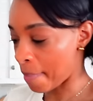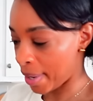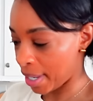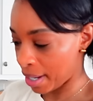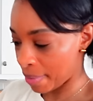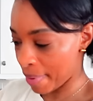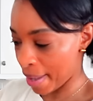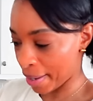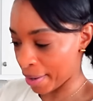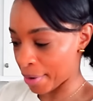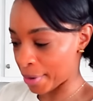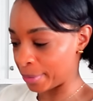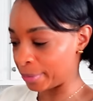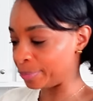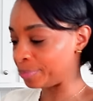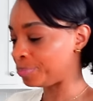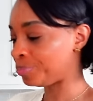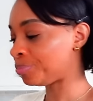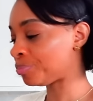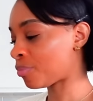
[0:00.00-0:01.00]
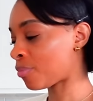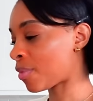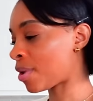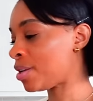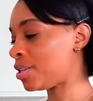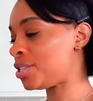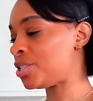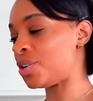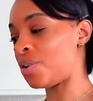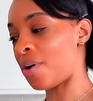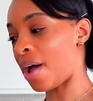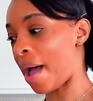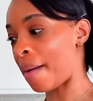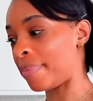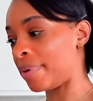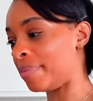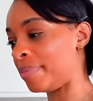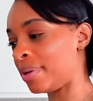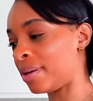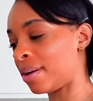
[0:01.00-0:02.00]
I made it back home. So
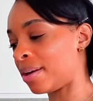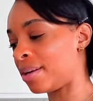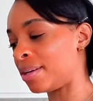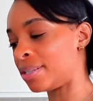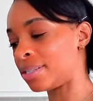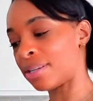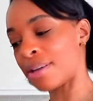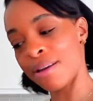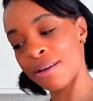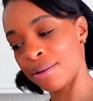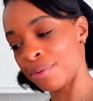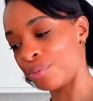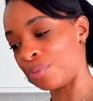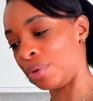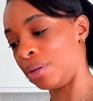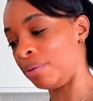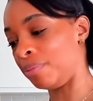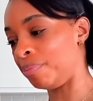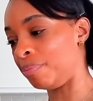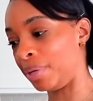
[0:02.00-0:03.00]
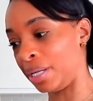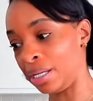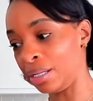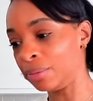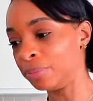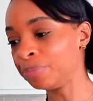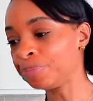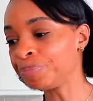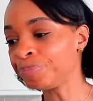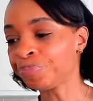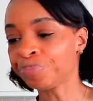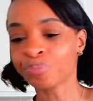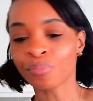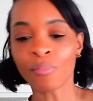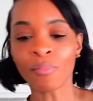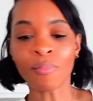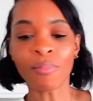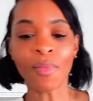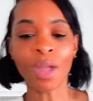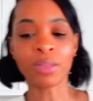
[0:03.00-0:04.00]
happy because we beat
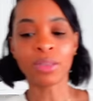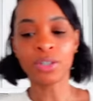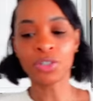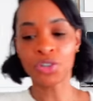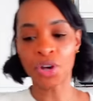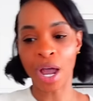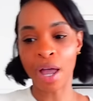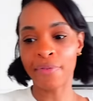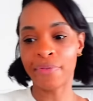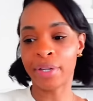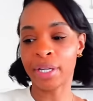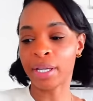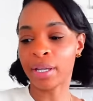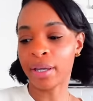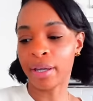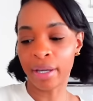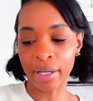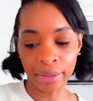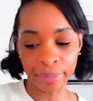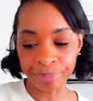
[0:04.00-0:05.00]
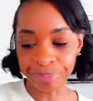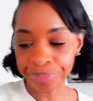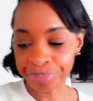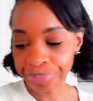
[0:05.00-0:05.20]
the traffic and